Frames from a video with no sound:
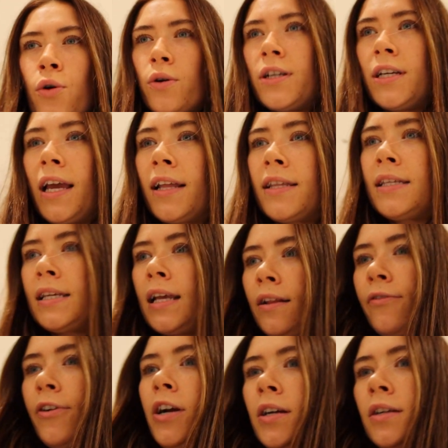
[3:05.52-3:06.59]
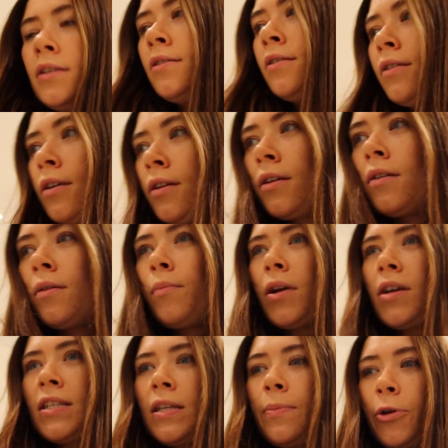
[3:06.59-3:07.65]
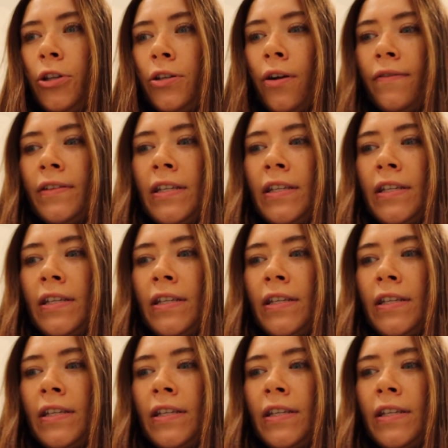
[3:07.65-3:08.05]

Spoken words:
or to get silver because the boots are